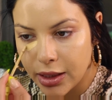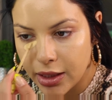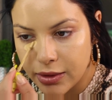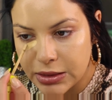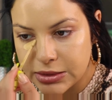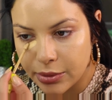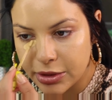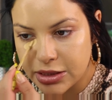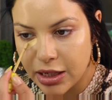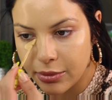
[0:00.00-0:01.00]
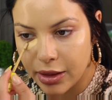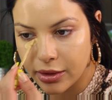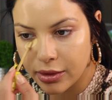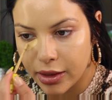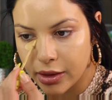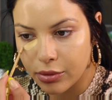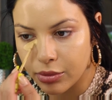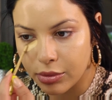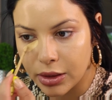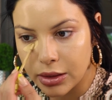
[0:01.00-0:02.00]
In the summertime I like
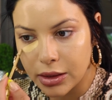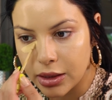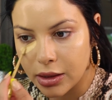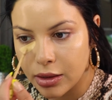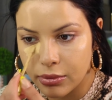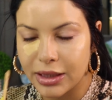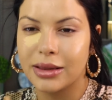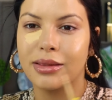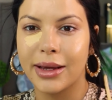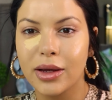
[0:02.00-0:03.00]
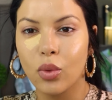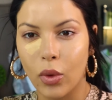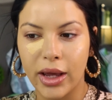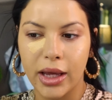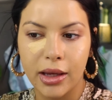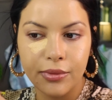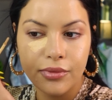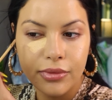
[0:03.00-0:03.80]
really like lightweight